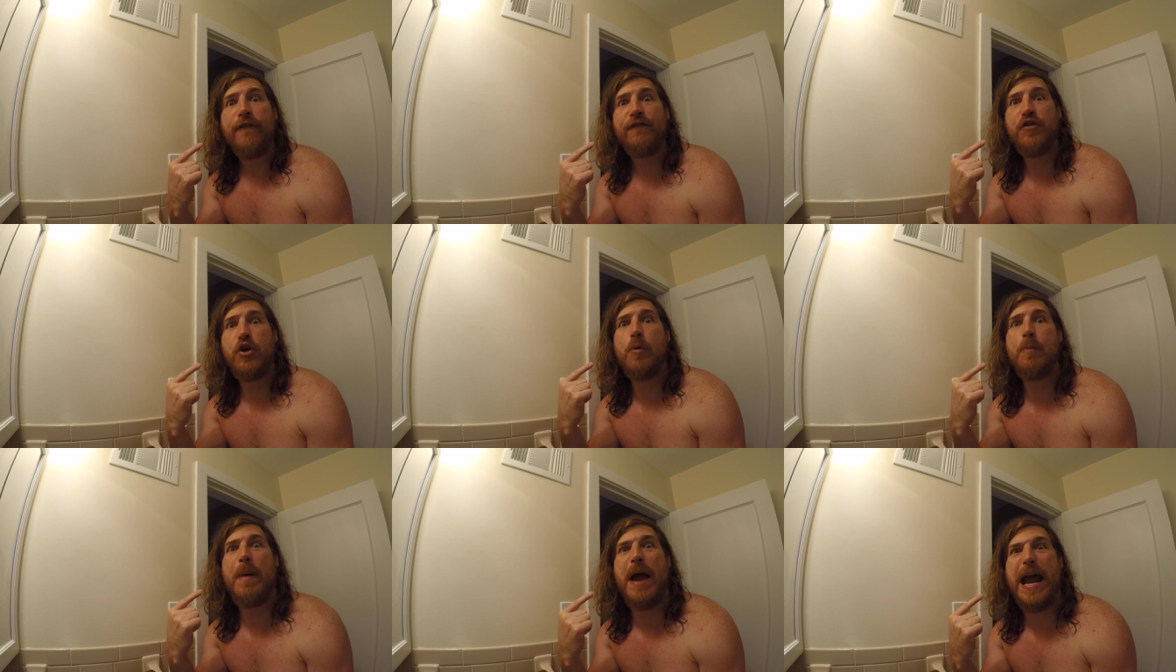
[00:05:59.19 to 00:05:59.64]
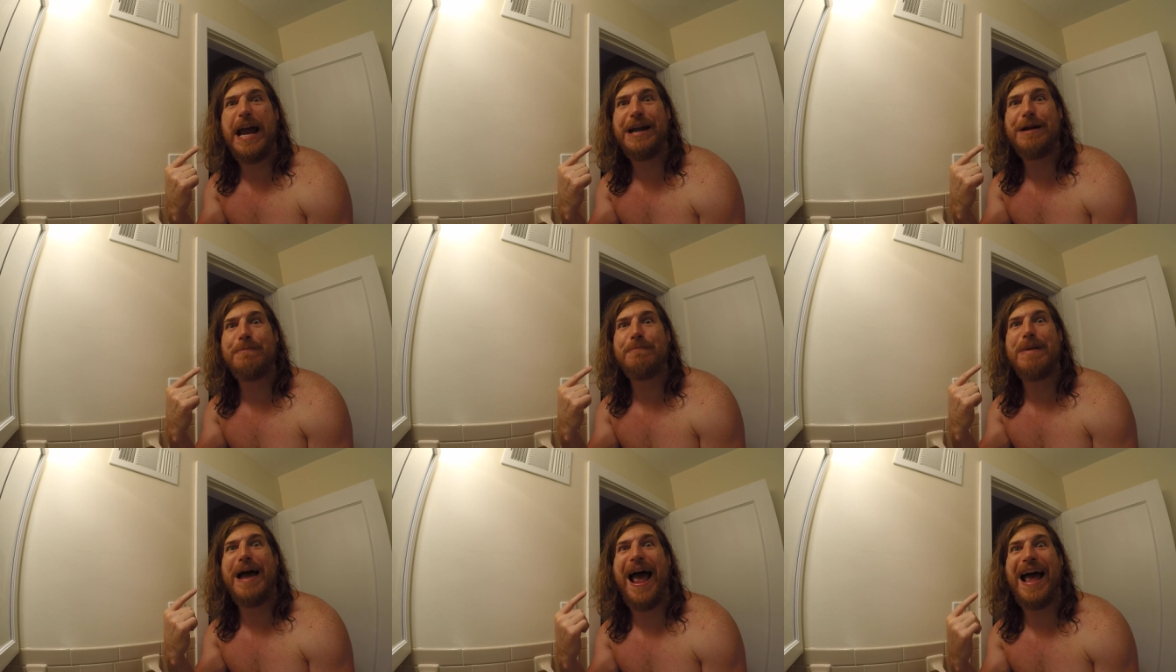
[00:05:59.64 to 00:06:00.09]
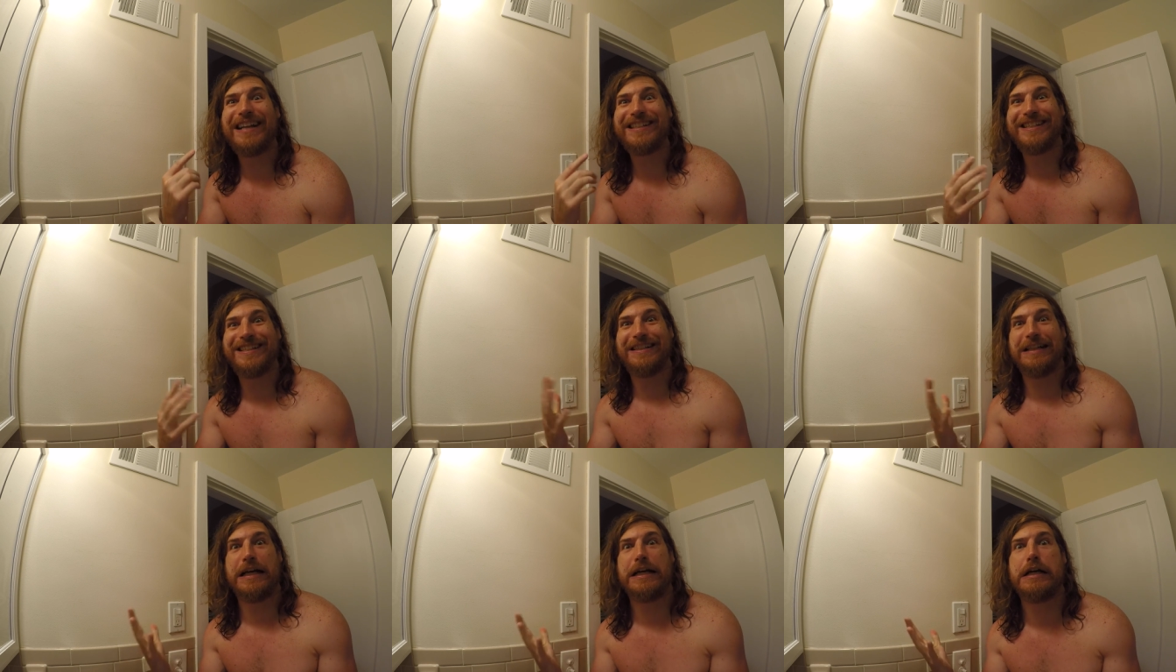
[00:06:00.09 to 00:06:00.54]
If you made a
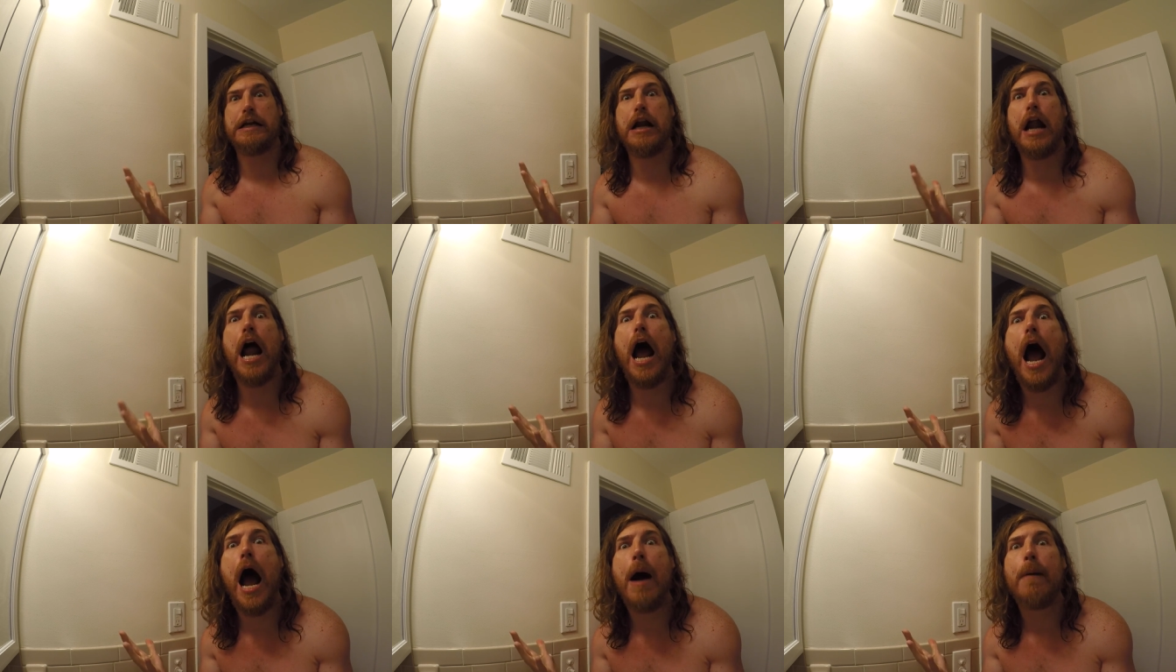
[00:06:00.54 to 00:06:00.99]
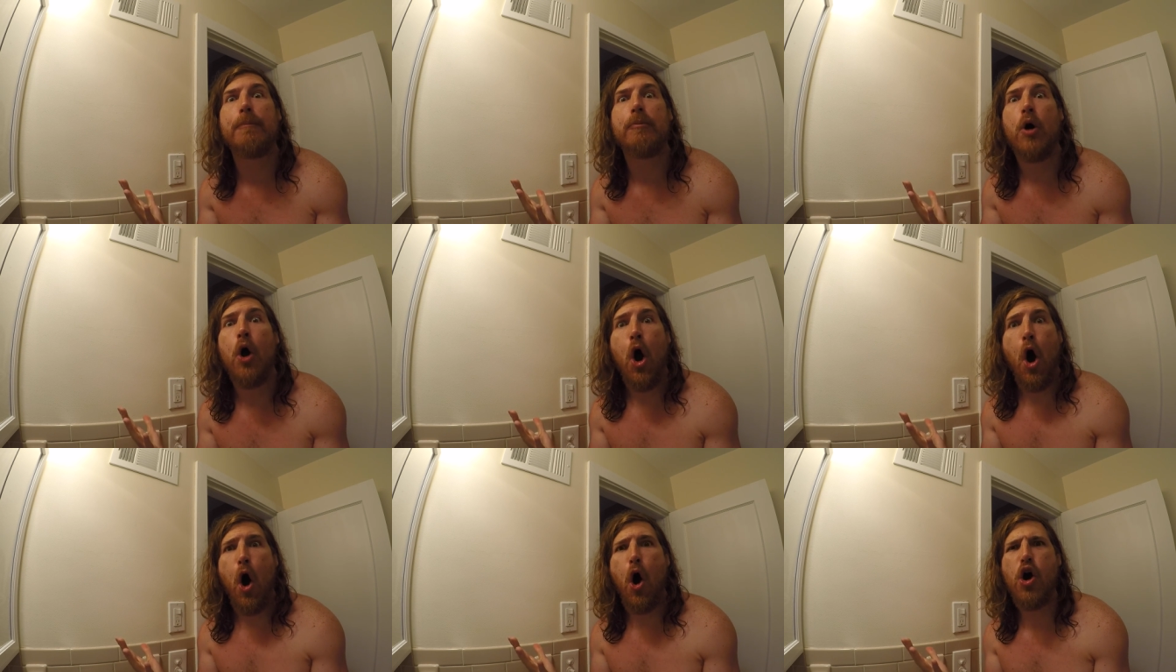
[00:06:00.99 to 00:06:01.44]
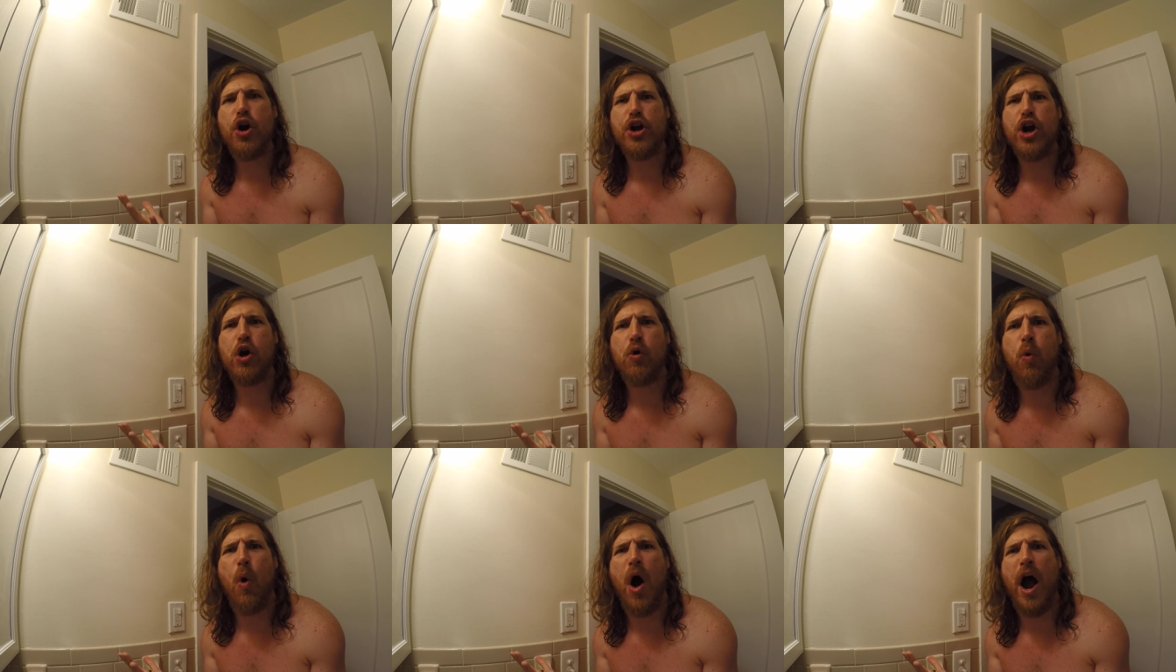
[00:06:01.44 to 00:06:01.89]
mess, clean it up, or
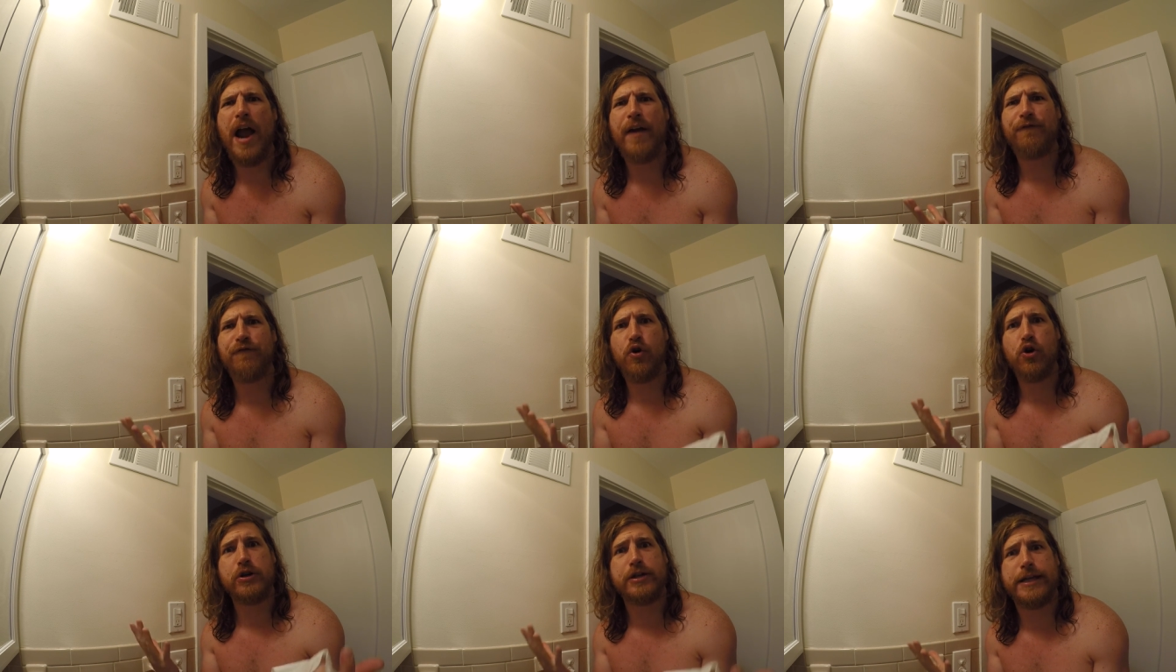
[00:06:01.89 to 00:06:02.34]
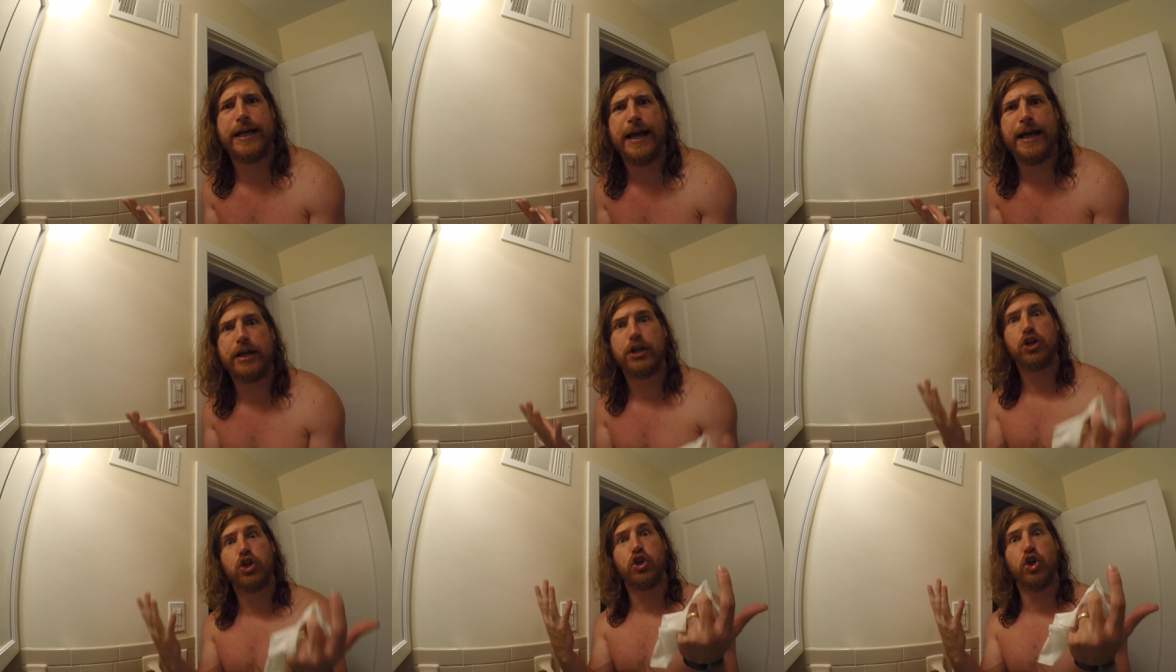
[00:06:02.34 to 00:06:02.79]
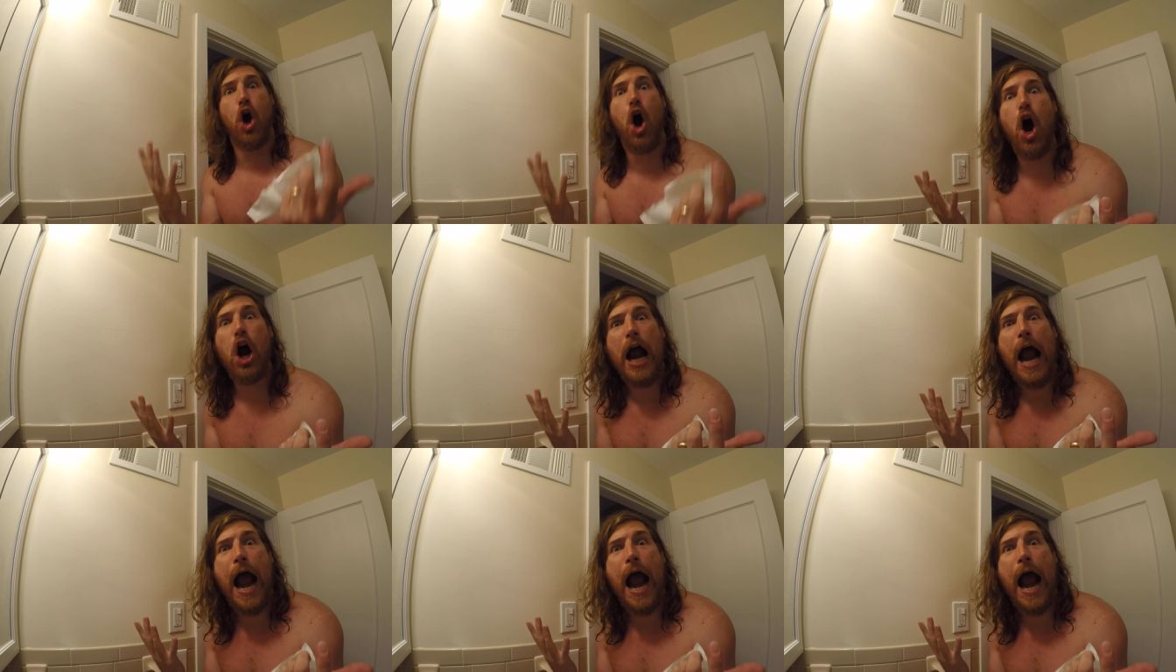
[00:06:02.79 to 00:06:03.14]
your wife will kick your